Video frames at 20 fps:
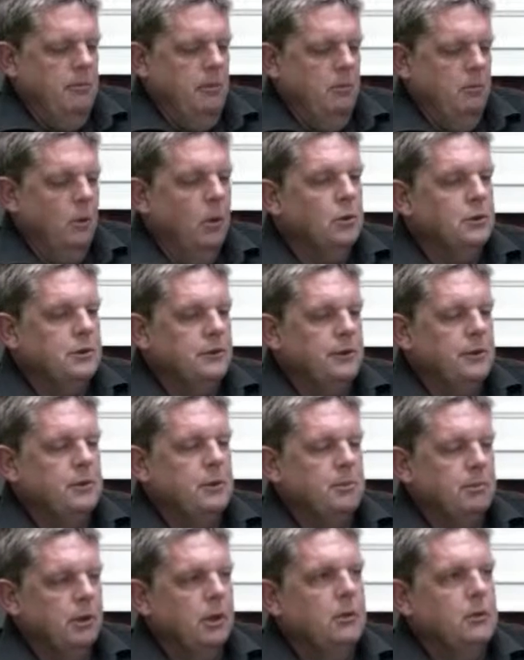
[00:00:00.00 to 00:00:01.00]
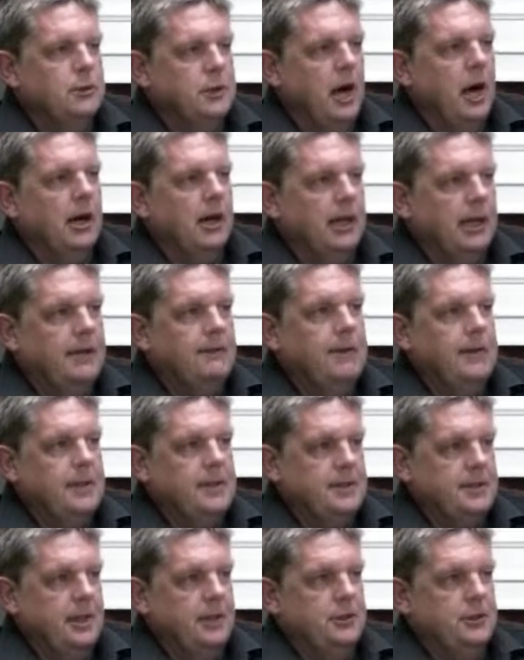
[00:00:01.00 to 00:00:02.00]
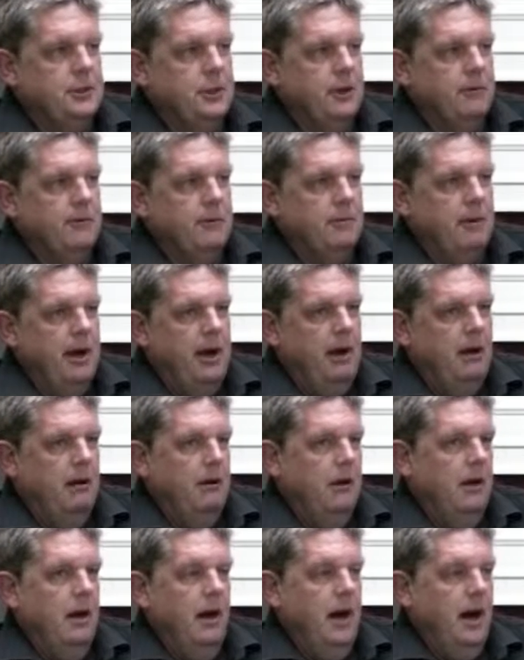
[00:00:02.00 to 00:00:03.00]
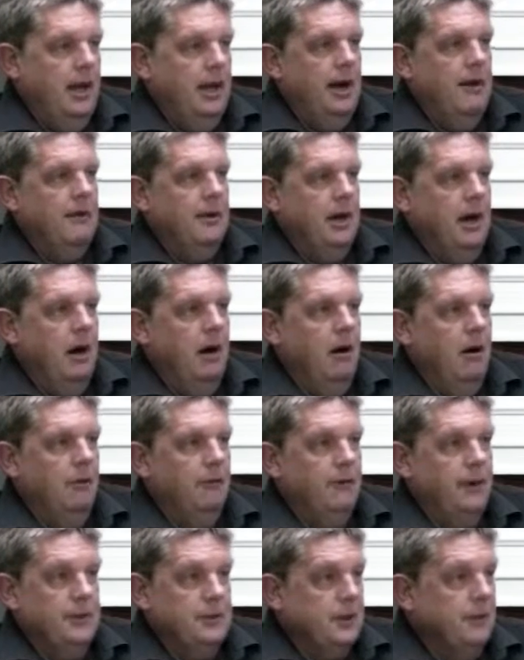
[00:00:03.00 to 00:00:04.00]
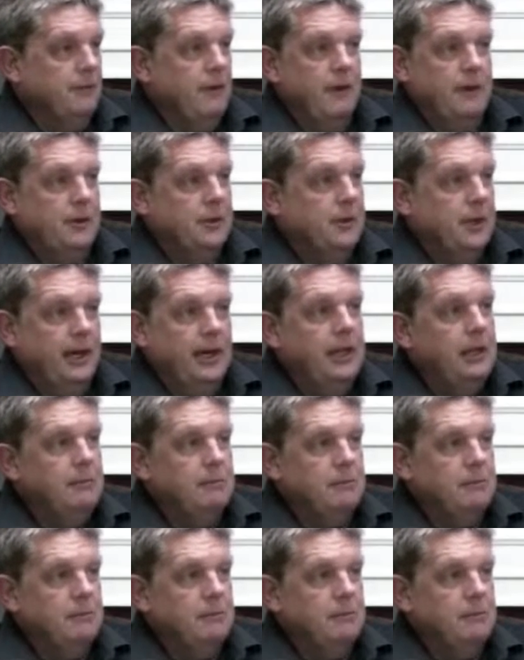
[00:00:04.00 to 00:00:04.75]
water into a blue jug, leave it in the sunshine for about an hour and a half, it's got very good healing